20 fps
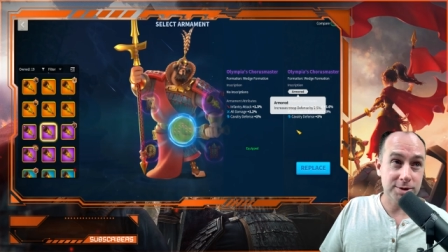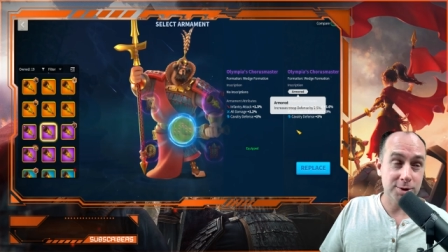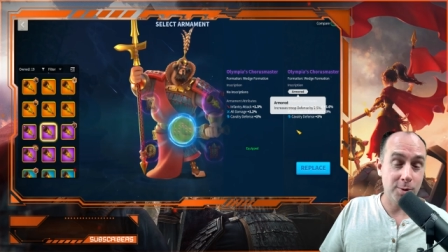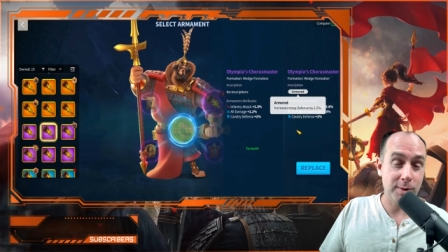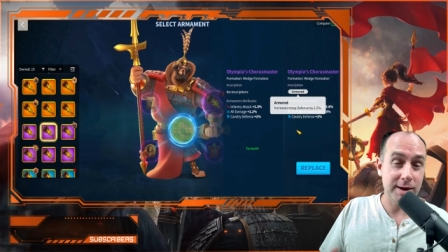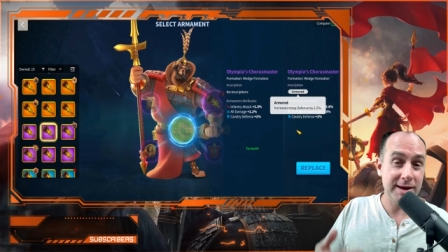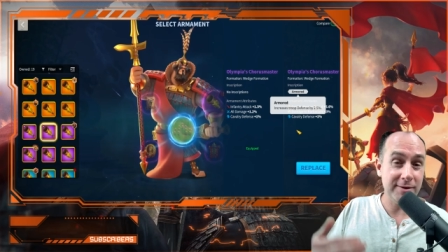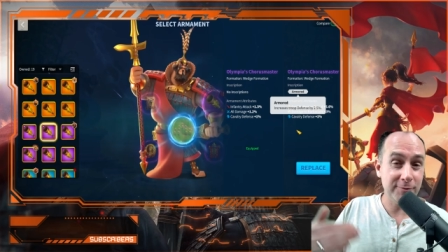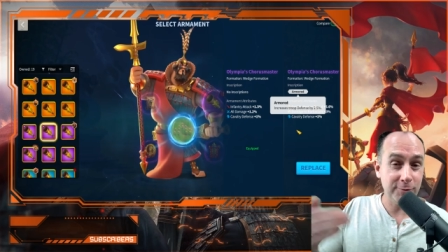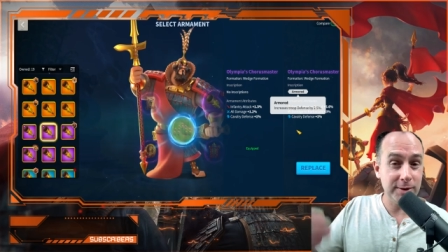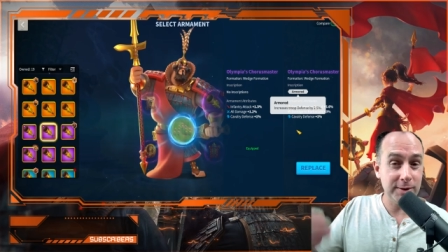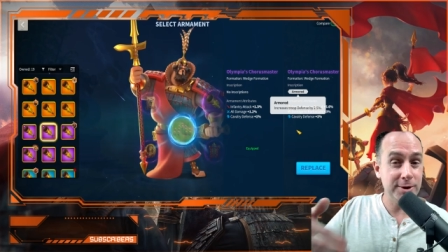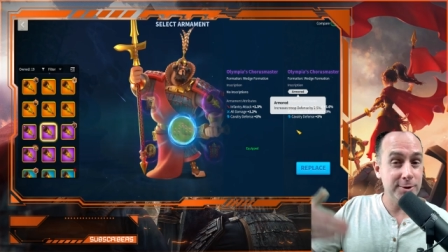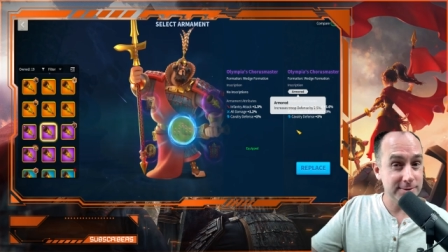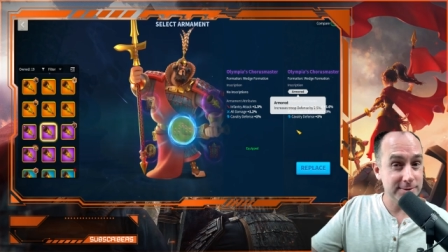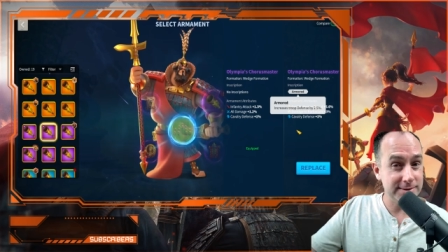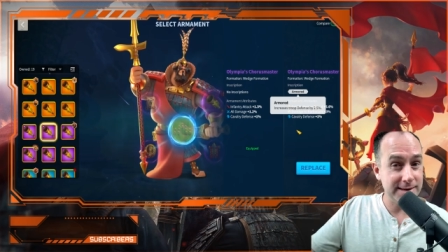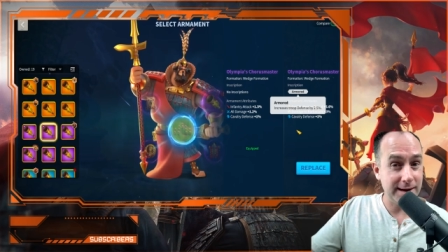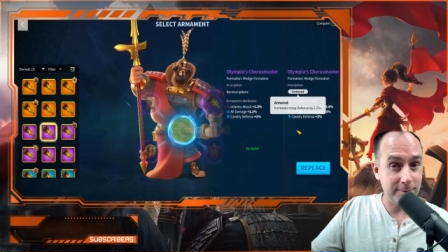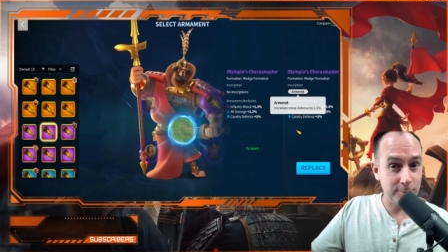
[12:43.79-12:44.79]
So if we
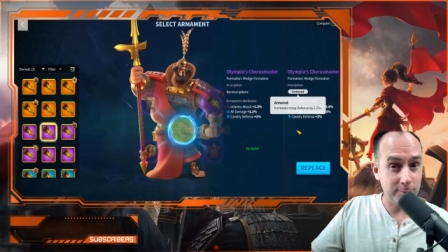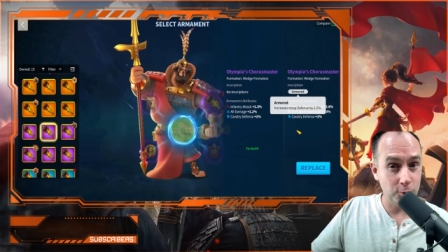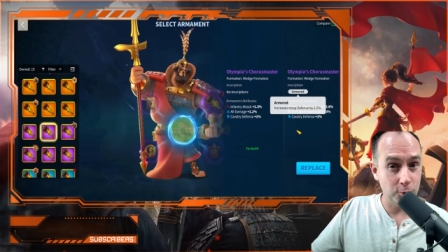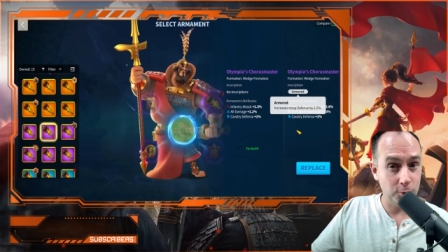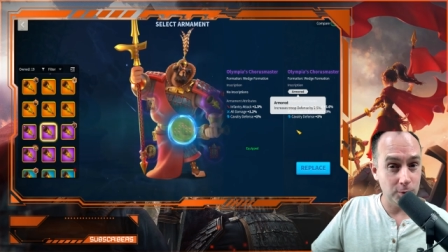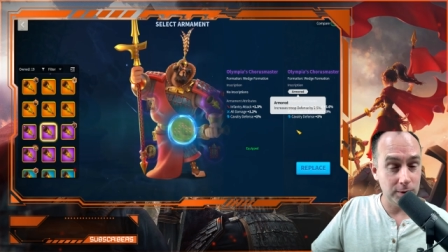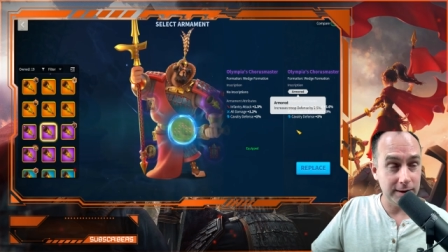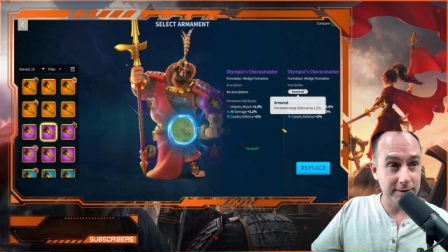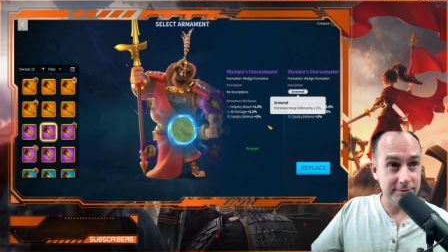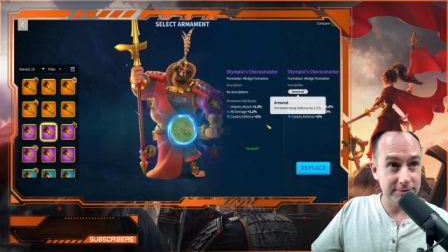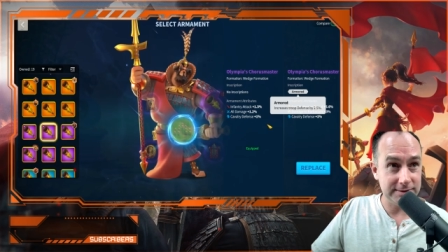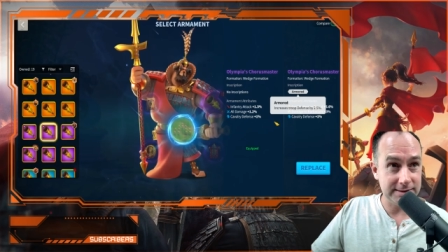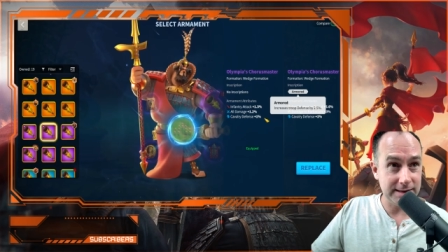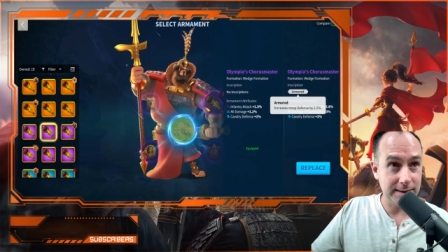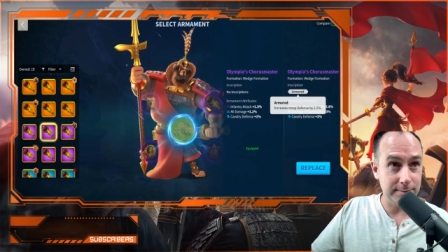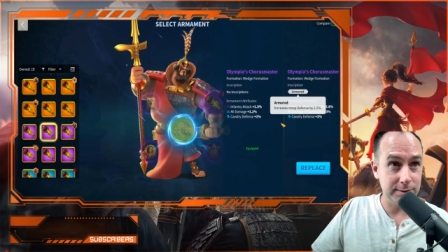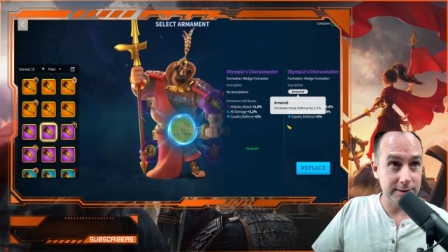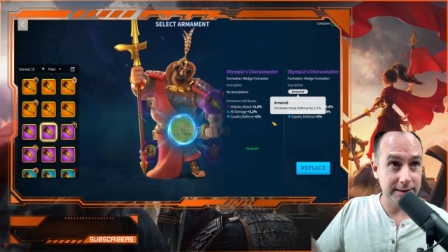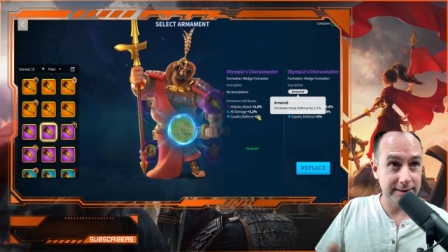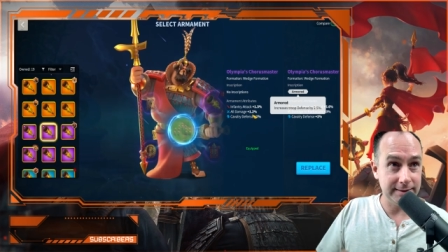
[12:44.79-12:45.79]
use that rule of
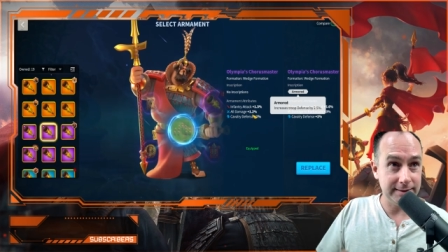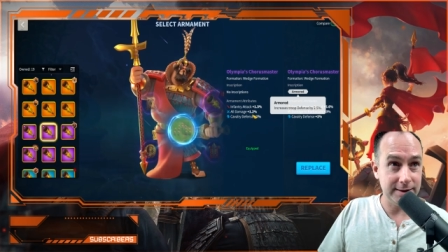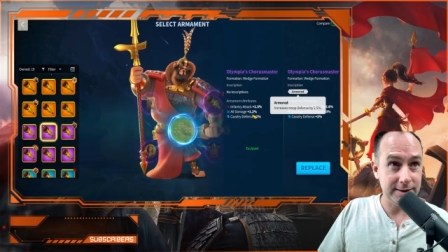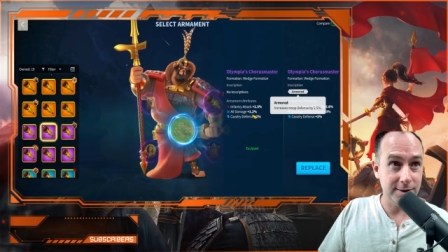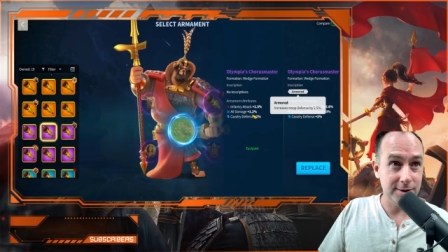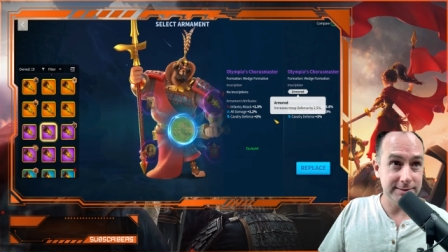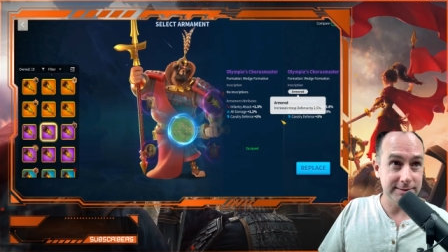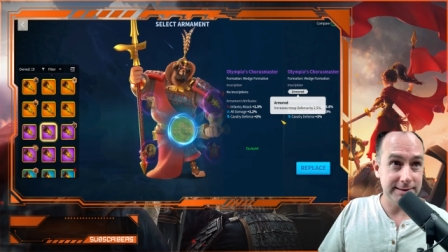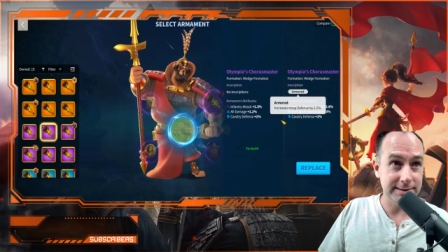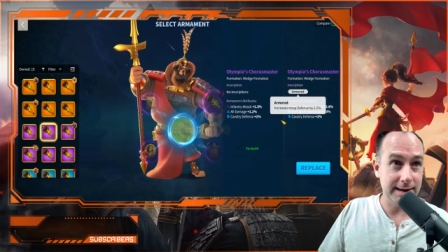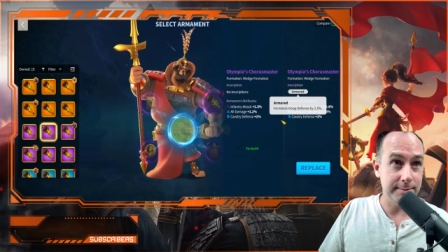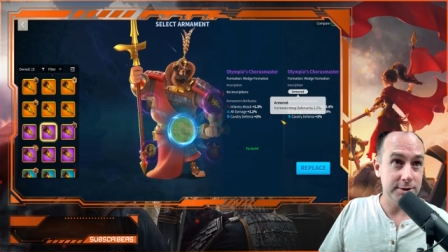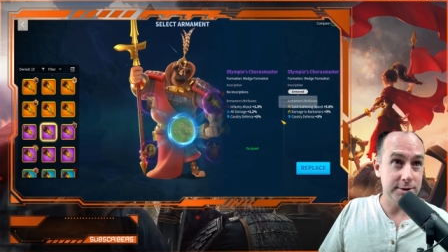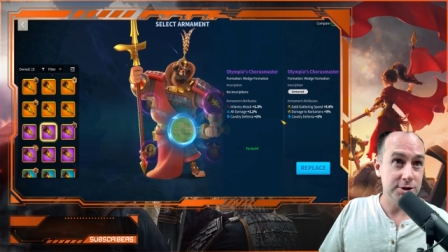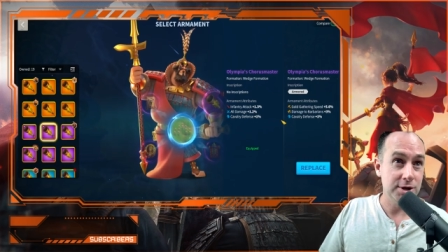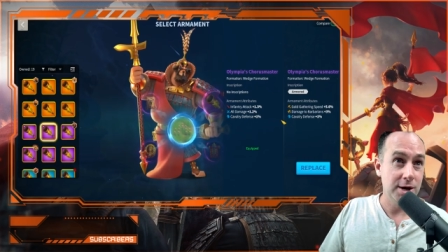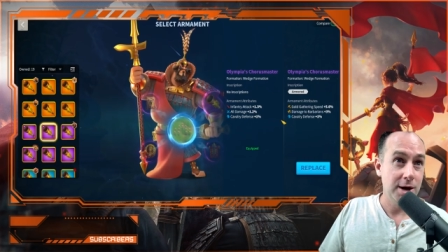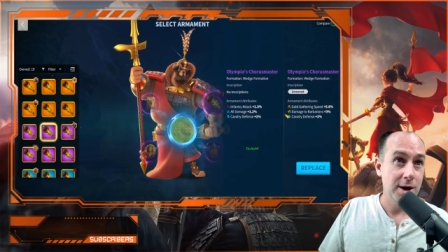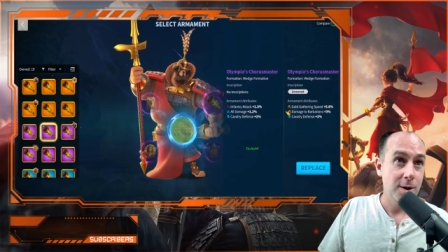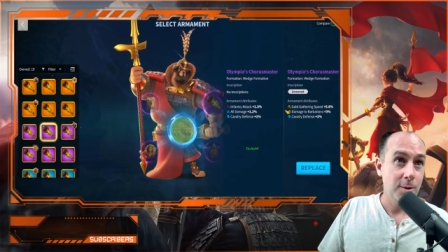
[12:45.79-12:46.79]
doubling the all
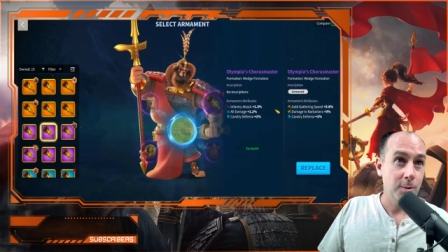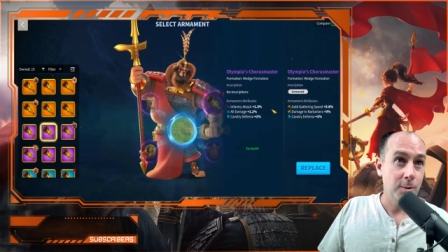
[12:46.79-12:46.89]
damage,